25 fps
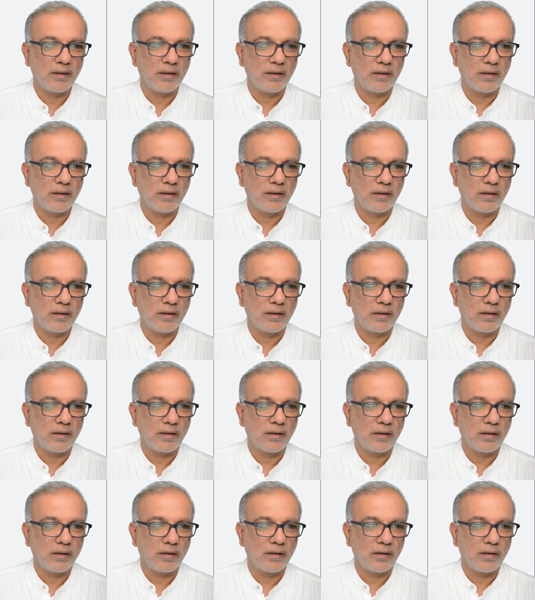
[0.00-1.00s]

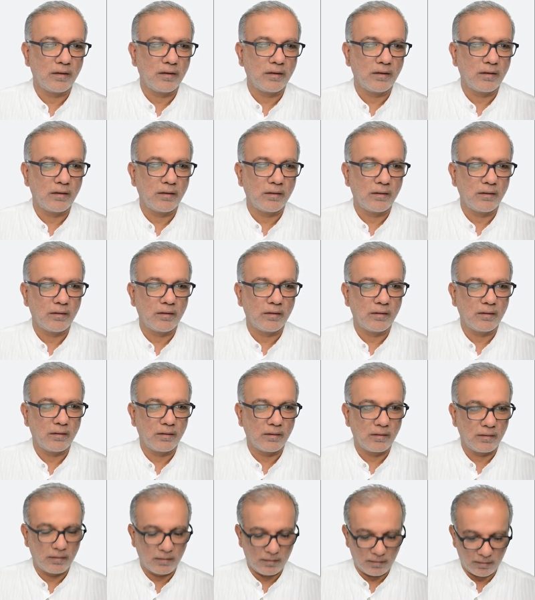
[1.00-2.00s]

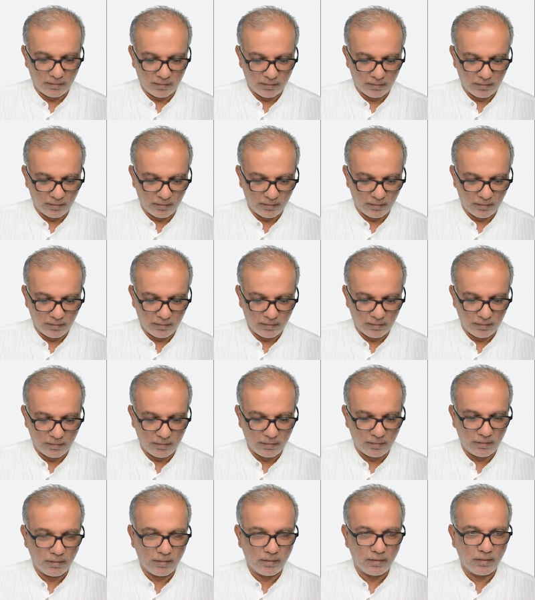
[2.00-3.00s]

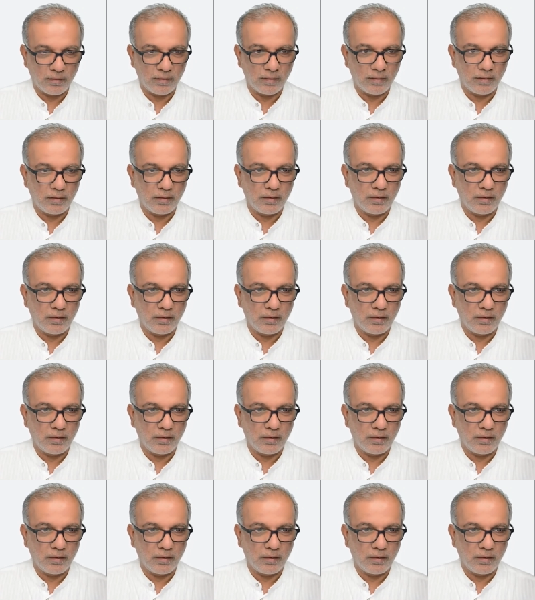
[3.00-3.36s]
No one is speaking in this clip.